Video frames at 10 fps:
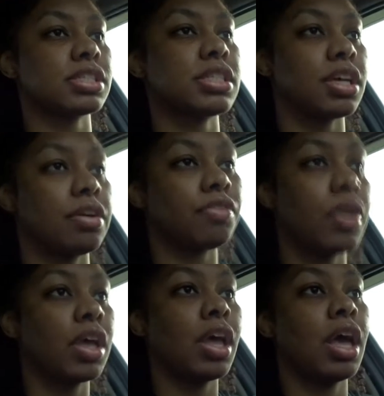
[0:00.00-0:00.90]
stuff
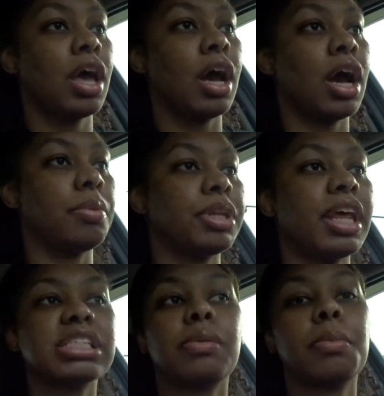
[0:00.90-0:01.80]
um, the
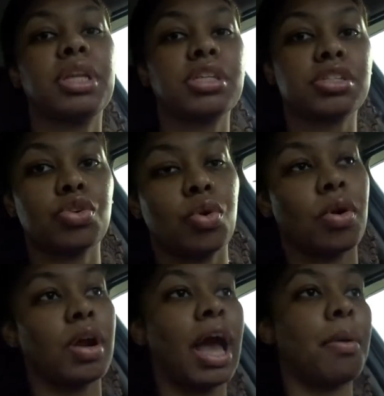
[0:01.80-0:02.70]
next time I'm in his
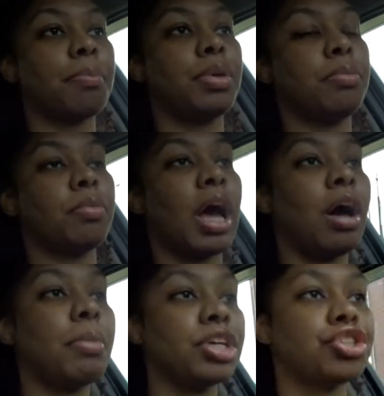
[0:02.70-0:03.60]
store I'll be
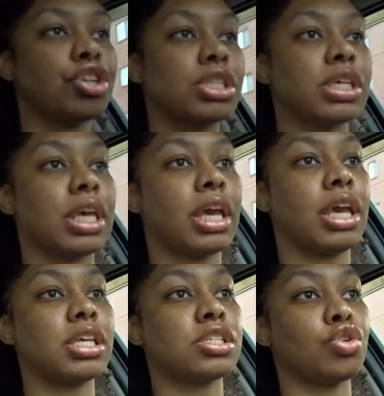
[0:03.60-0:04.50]
I'll make sure to get
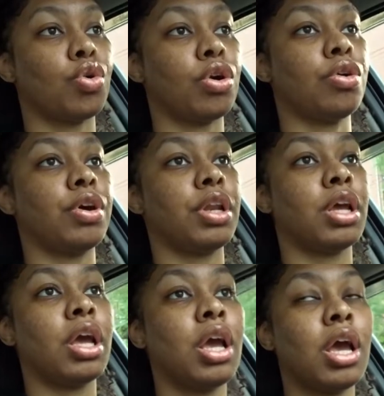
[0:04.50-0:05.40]
his store
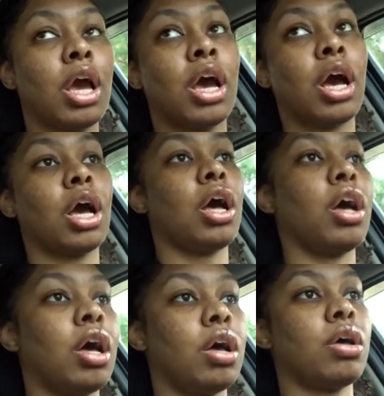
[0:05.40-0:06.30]
on
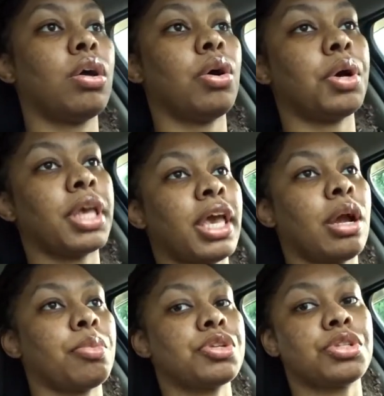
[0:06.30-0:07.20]
uh, on
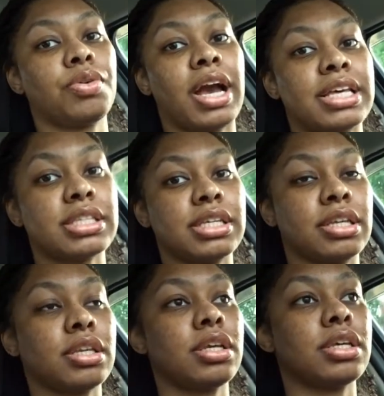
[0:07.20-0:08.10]
camera so you guys
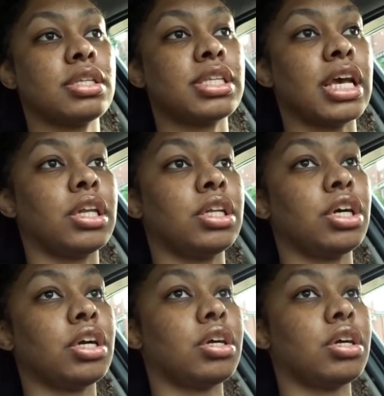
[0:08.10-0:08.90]
can take a look